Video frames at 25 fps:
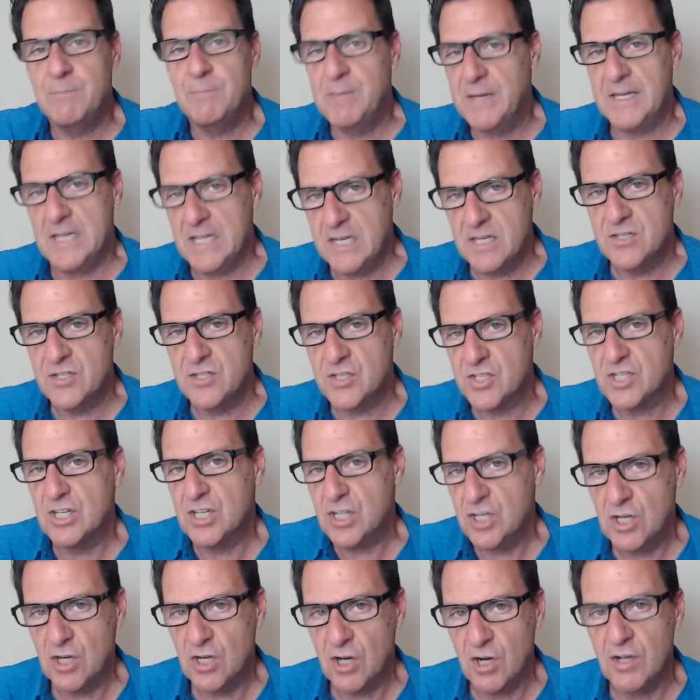a bit
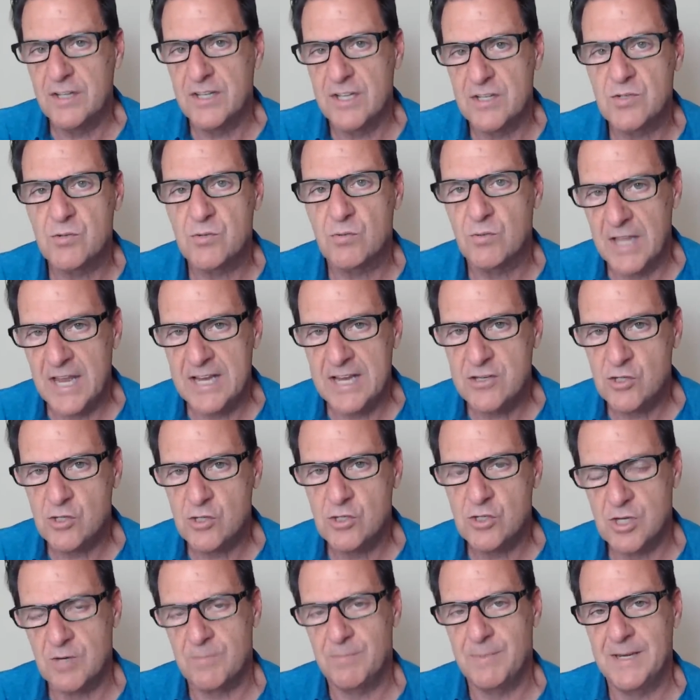insecure in this
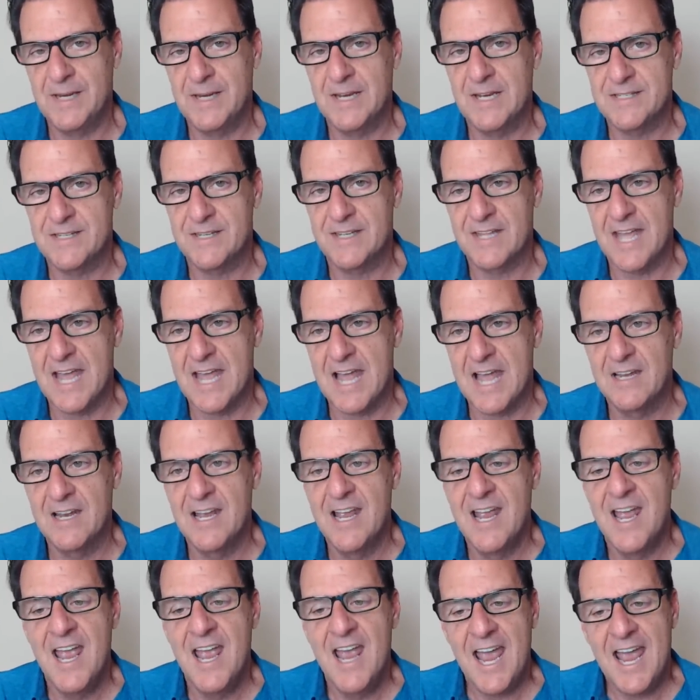relationship because of that
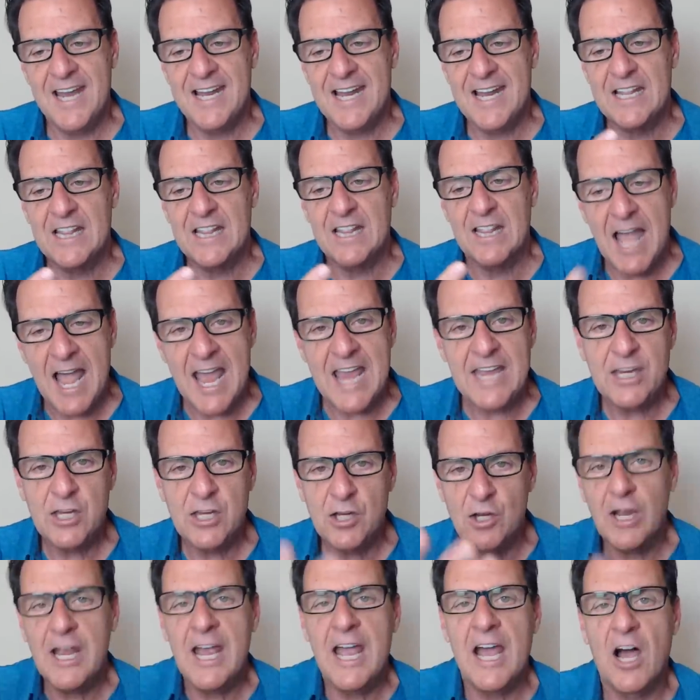and i'd like
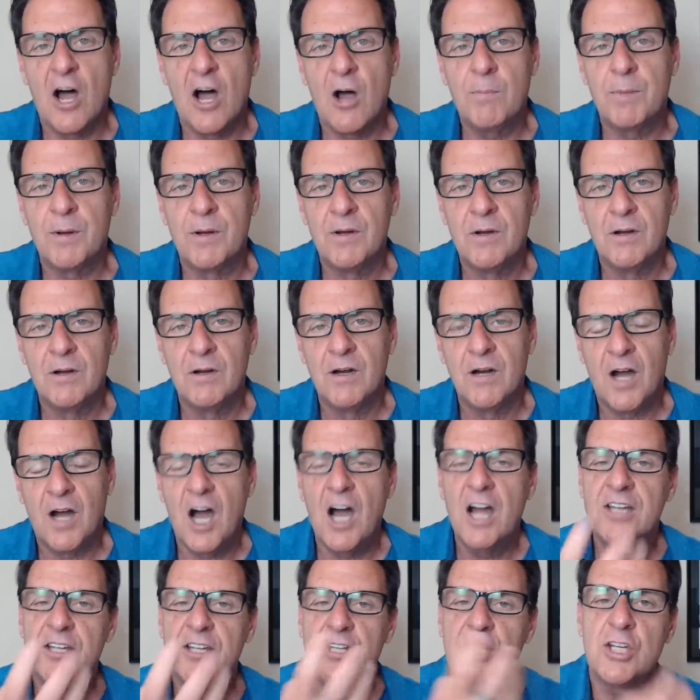your help
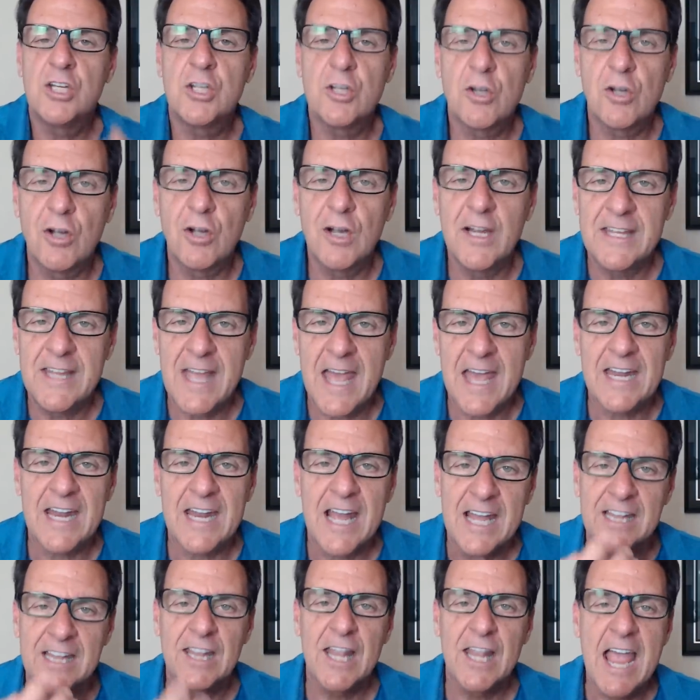on curing that
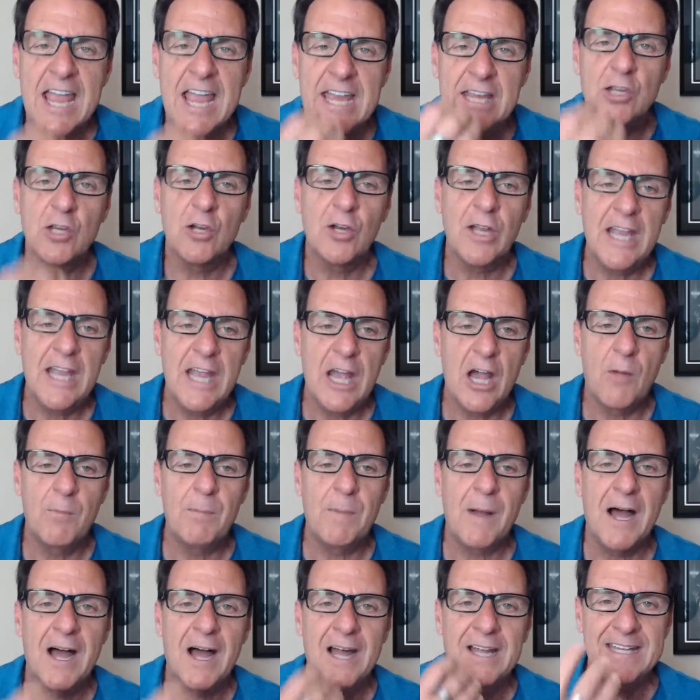i'd like your
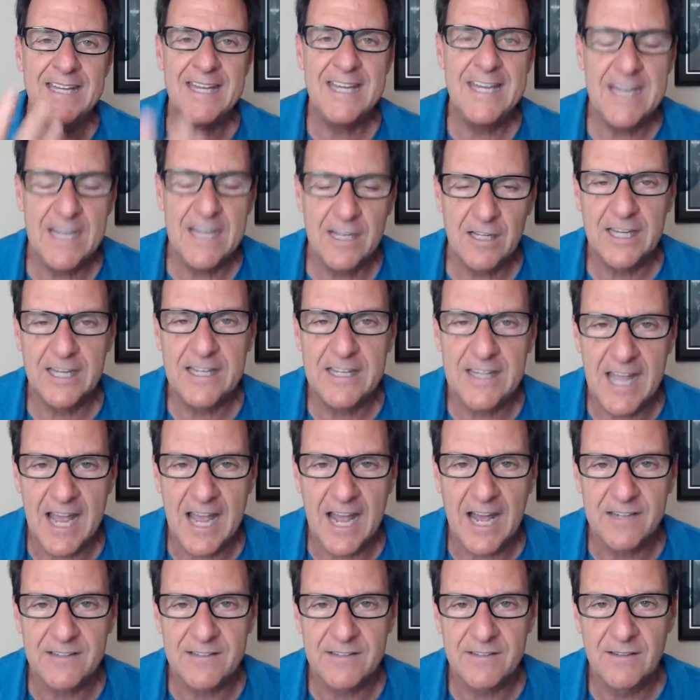help on healing
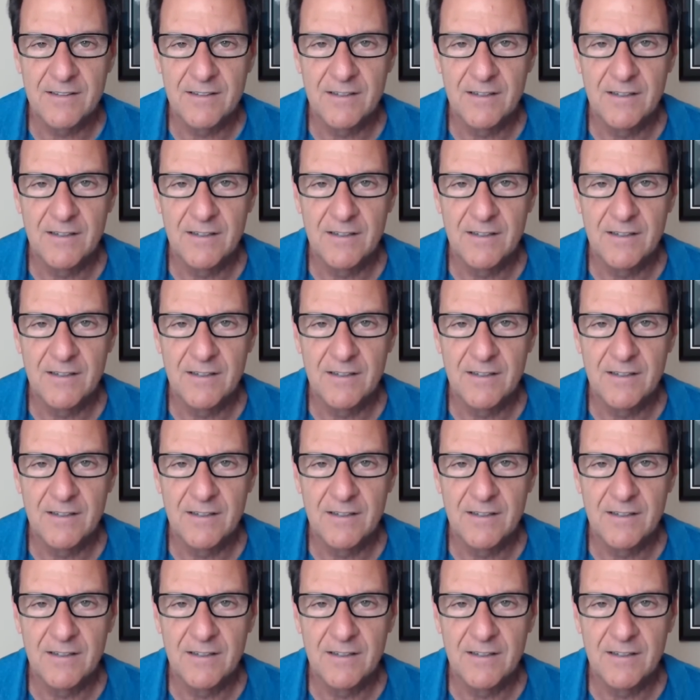that